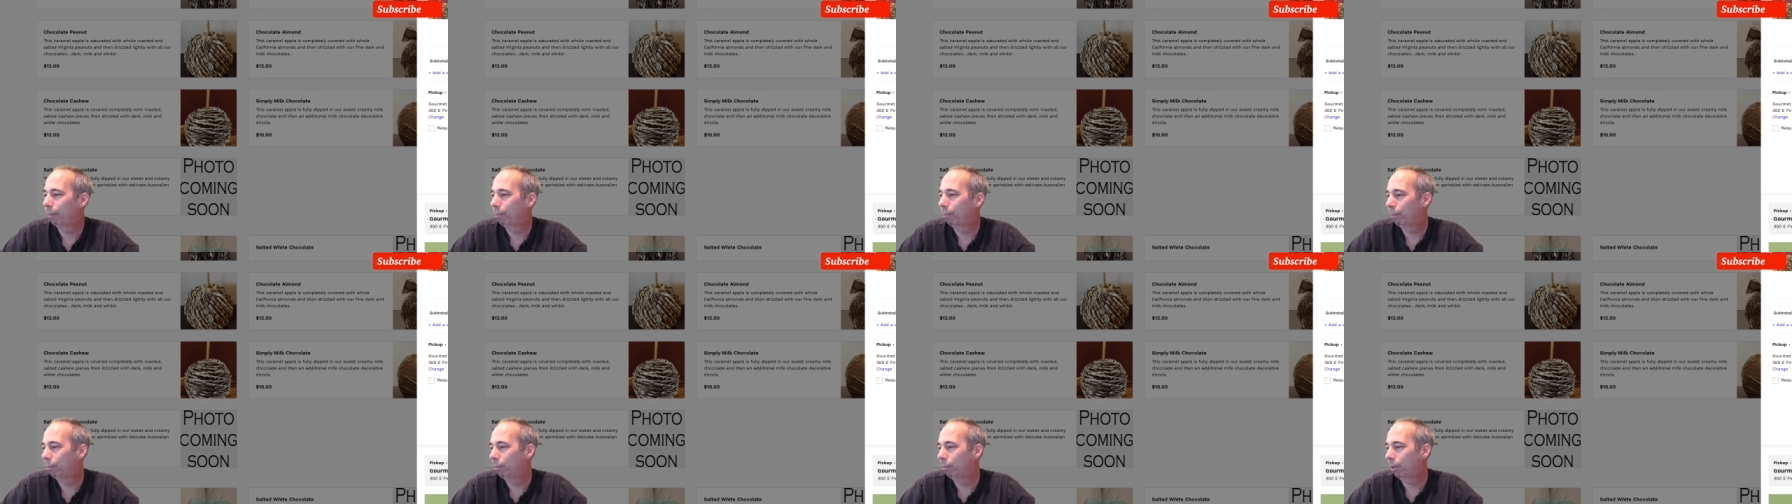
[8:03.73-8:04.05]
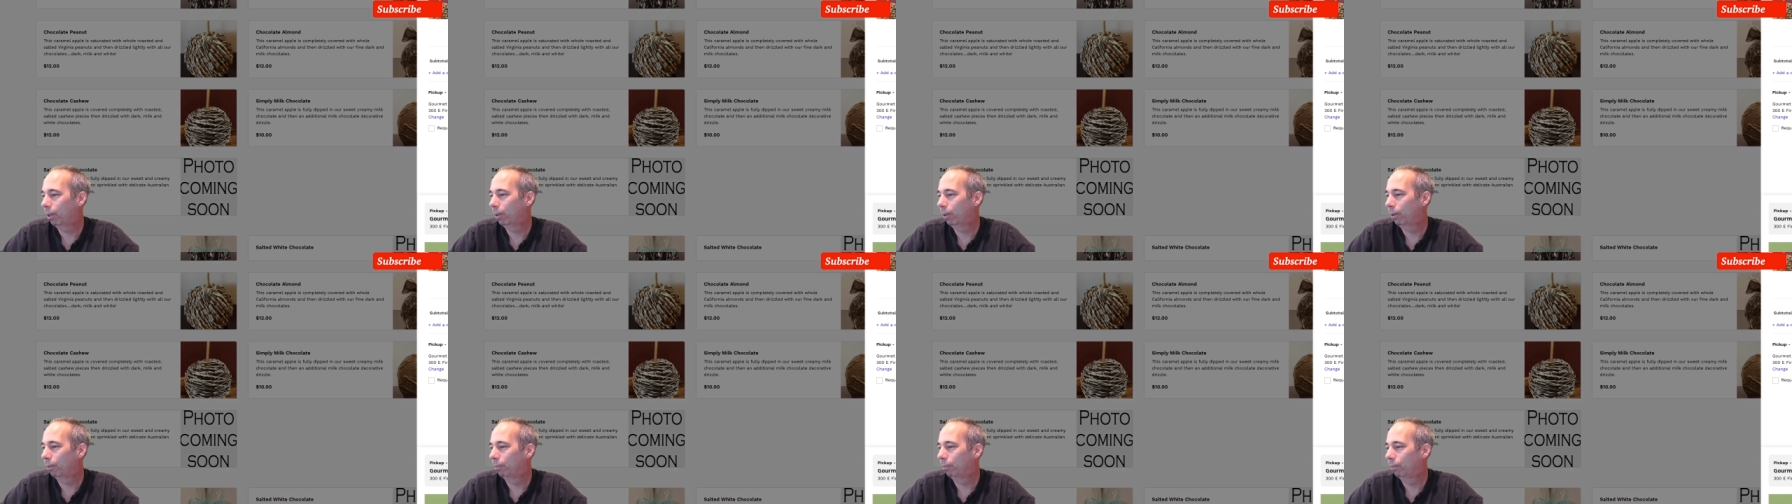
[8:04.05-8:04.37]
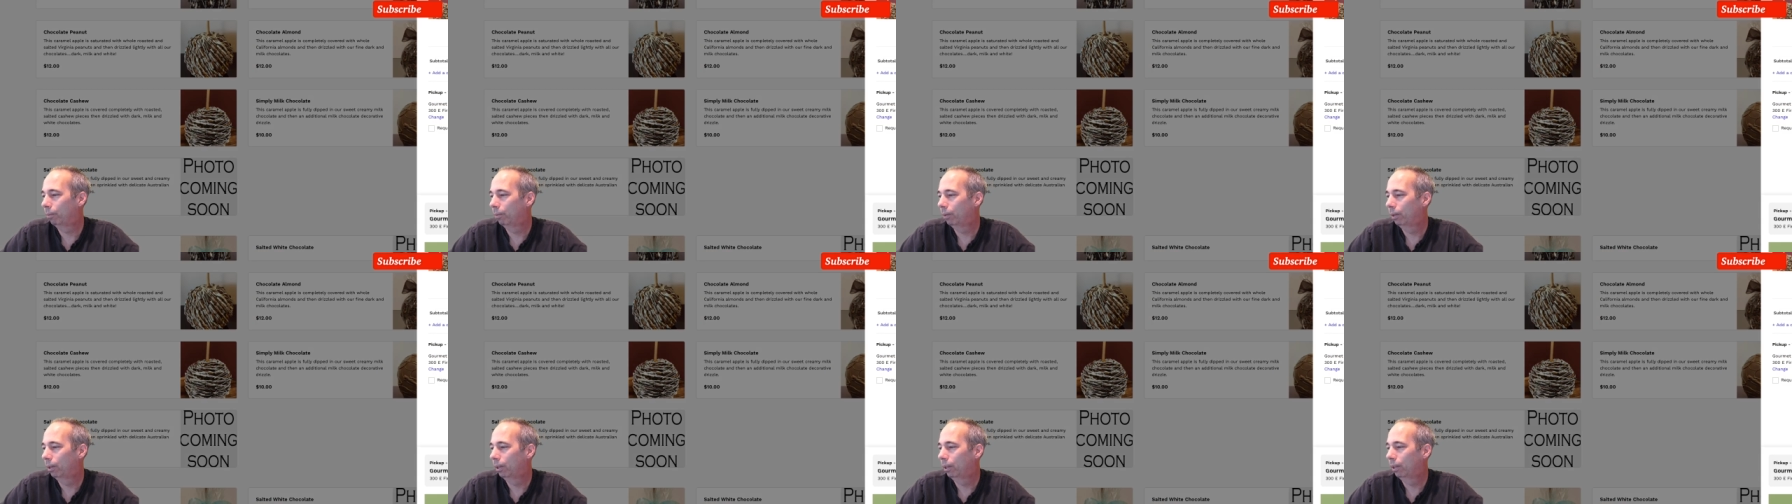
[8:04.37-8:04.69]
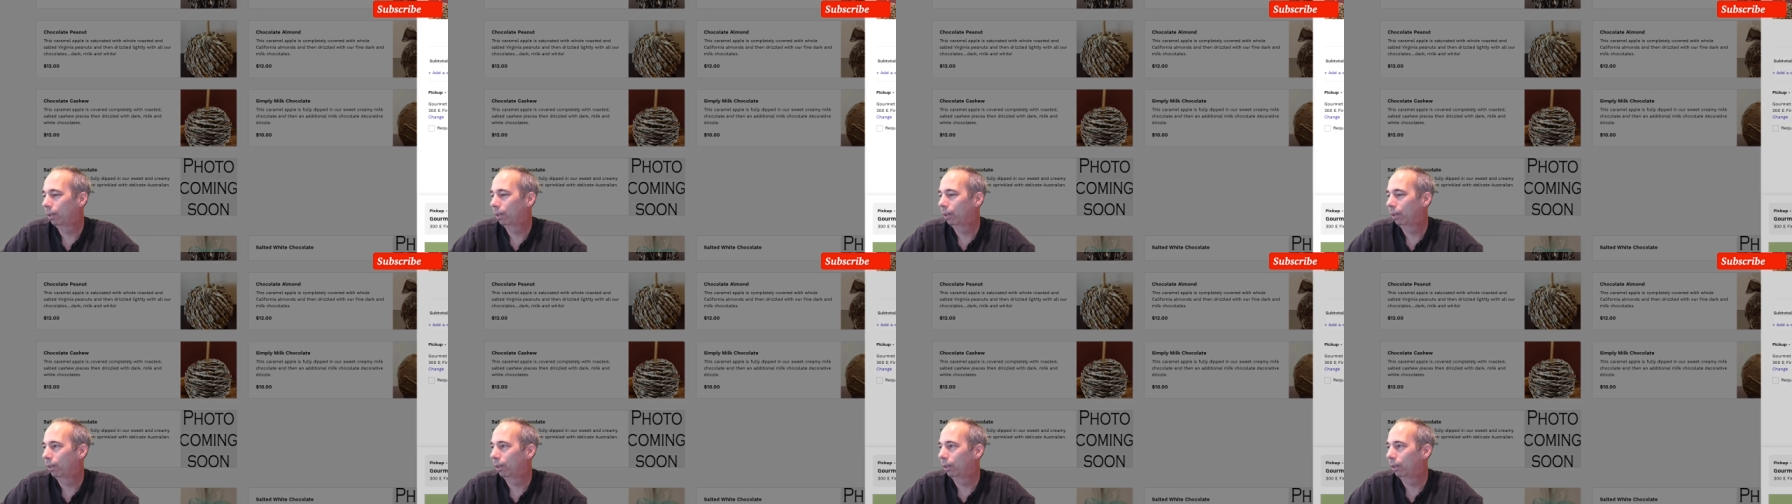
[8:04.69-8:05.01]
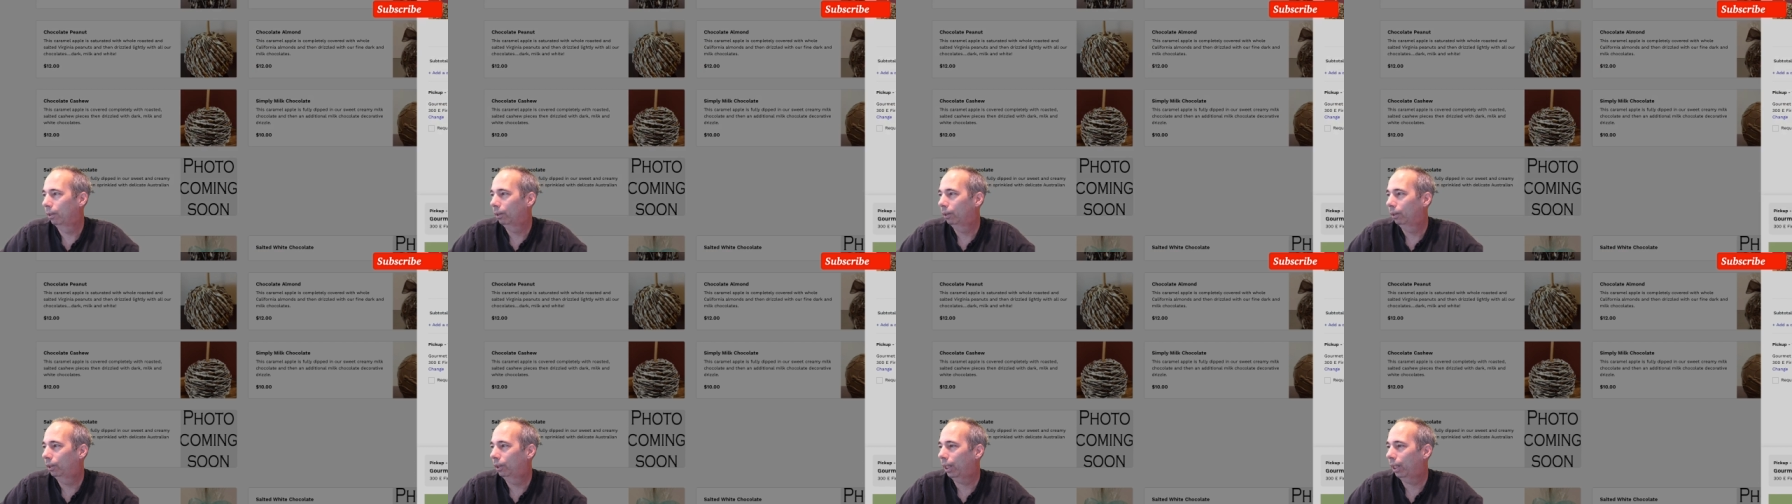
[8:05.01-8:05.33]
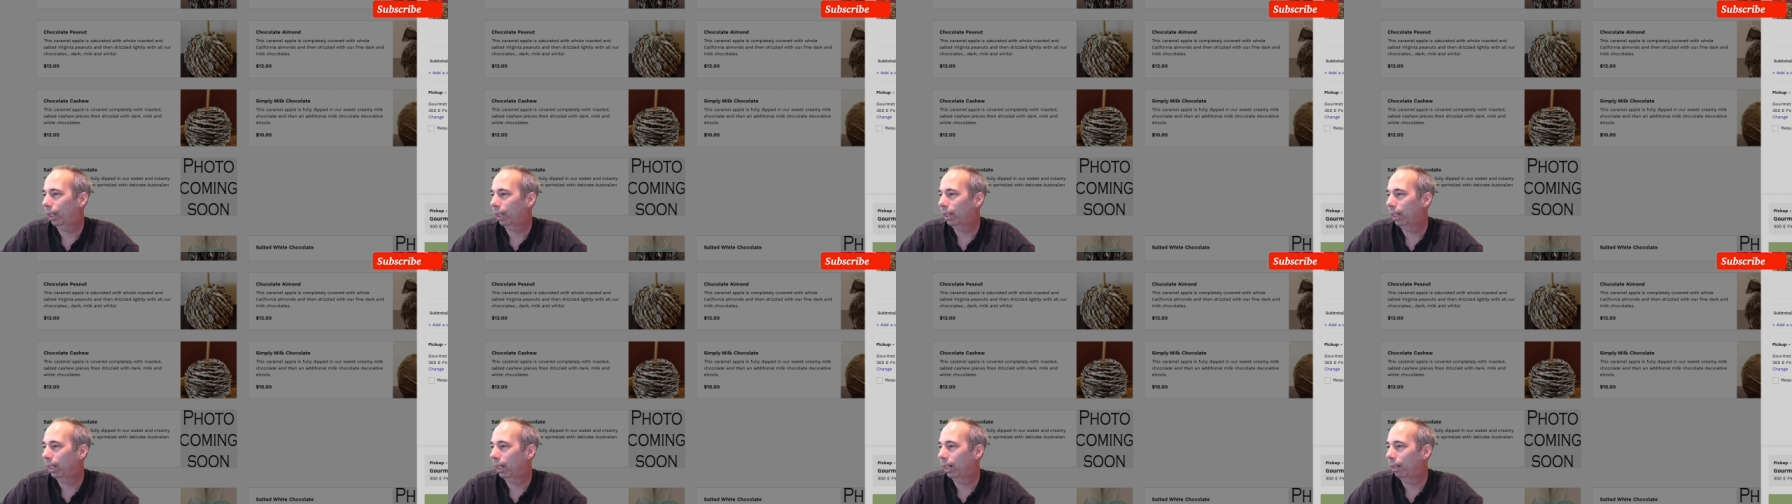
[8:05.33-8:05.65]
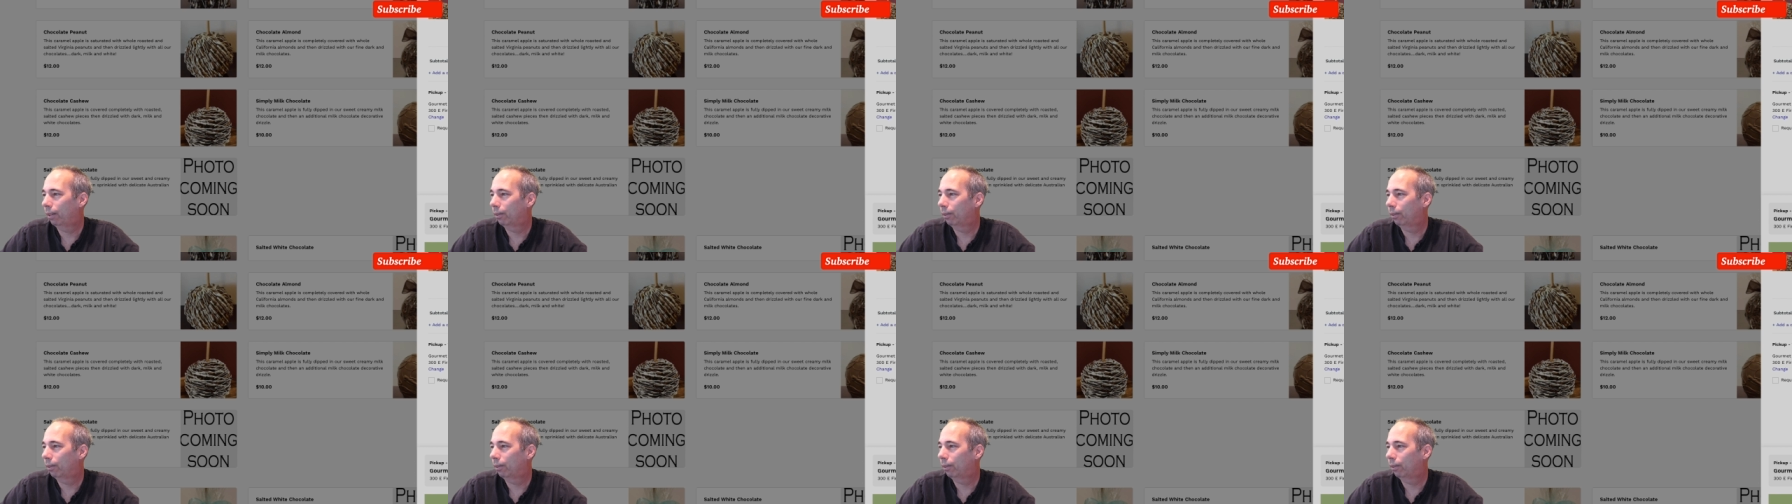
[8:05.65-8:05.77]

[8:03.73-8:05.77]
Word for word: Boom. Checkout.